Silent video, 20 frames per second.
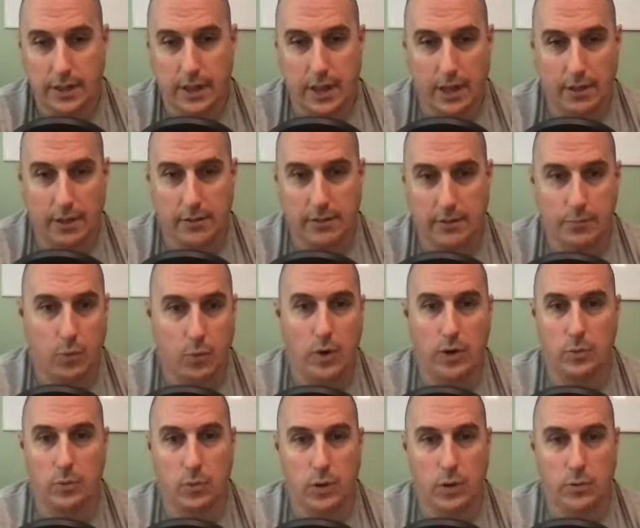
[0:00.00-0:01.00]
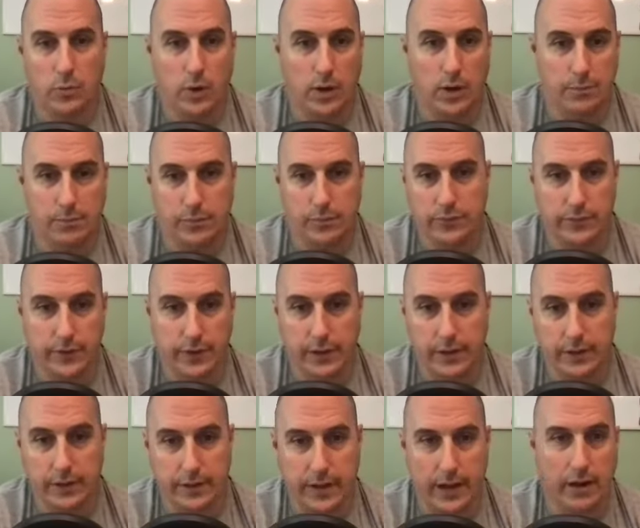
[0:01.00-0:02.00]
like
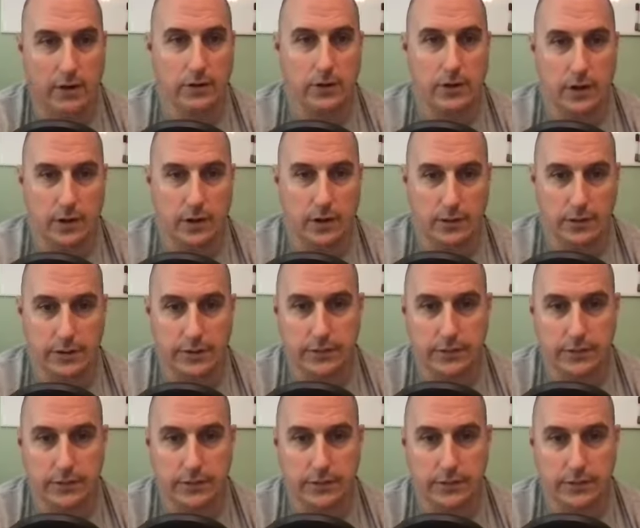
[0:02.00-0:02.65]
0.11% alcohol.